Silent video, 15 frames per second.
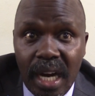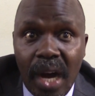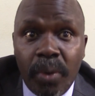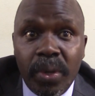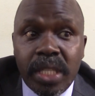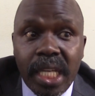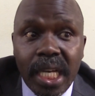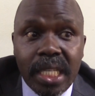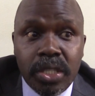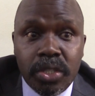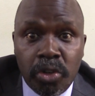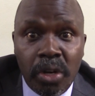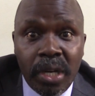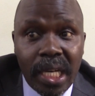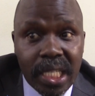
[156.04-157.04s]
We take
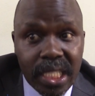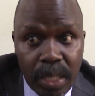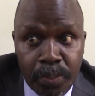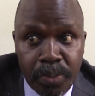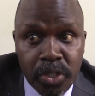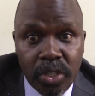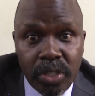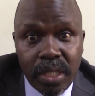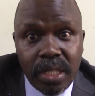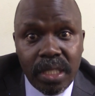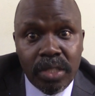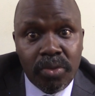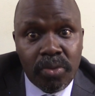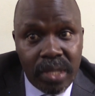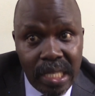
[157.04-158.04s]
strong exception
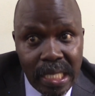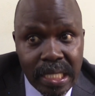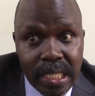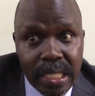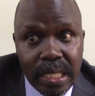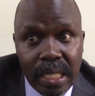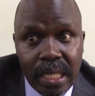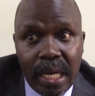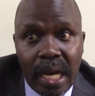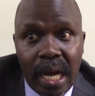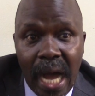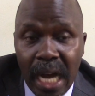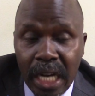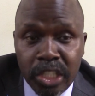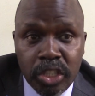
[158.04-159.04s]
to this
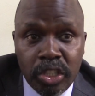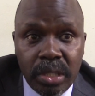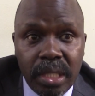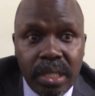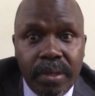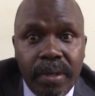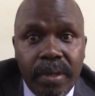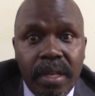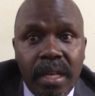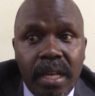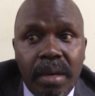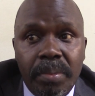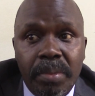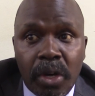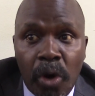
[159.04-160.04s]
action
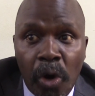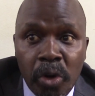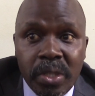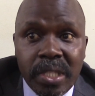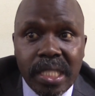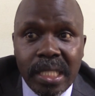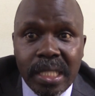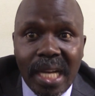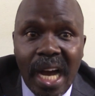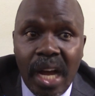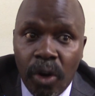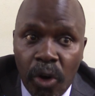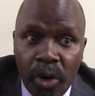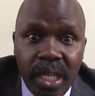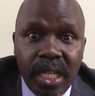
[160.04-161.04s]
because it
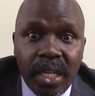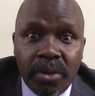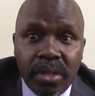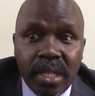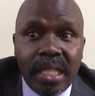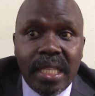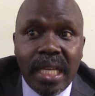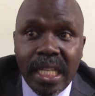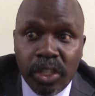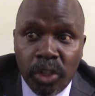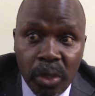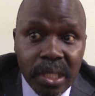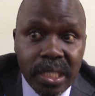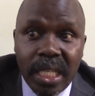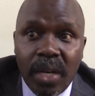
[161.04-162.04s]
can only create a
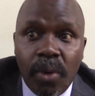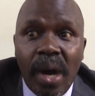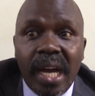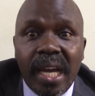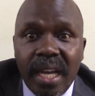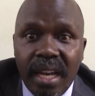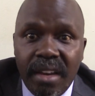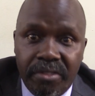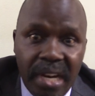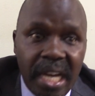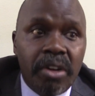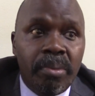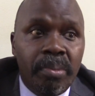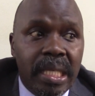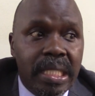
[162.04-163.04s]
toxic working
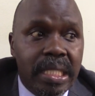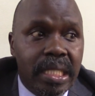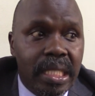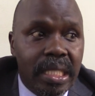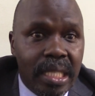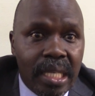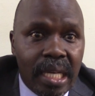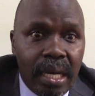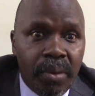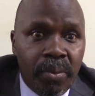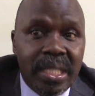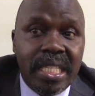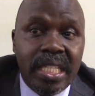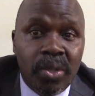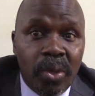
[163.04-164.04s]
environment
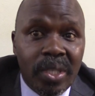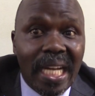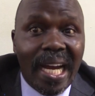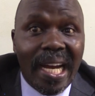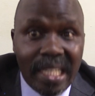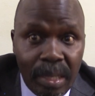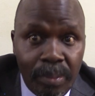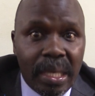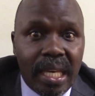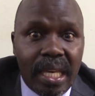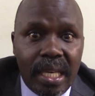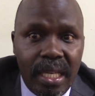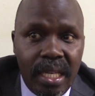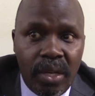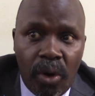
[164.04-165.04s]
which is not
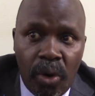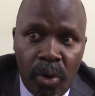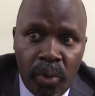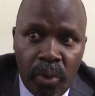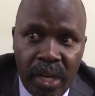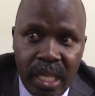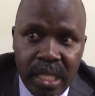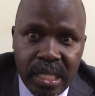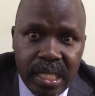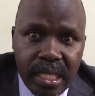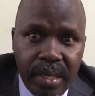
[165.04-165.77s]
academic in all ways.